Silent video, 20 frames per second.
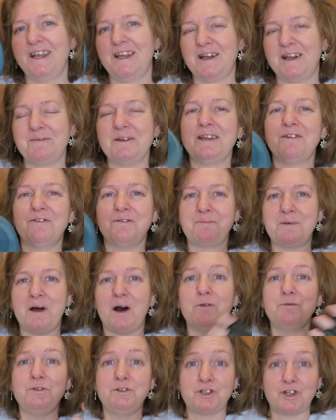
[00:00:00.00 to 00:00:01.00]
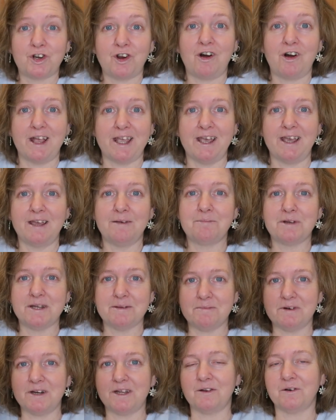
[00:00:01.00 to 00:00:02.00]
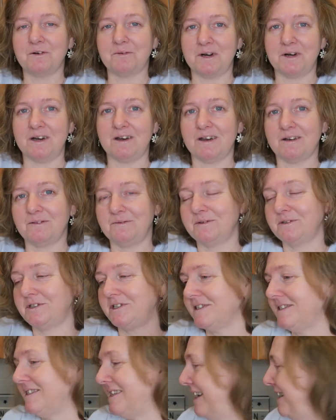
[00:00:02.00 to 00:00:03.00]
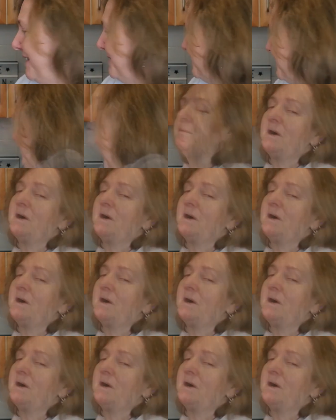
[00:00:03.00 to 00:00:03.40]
I mean, I'll try it, but it might not work. We'll just see.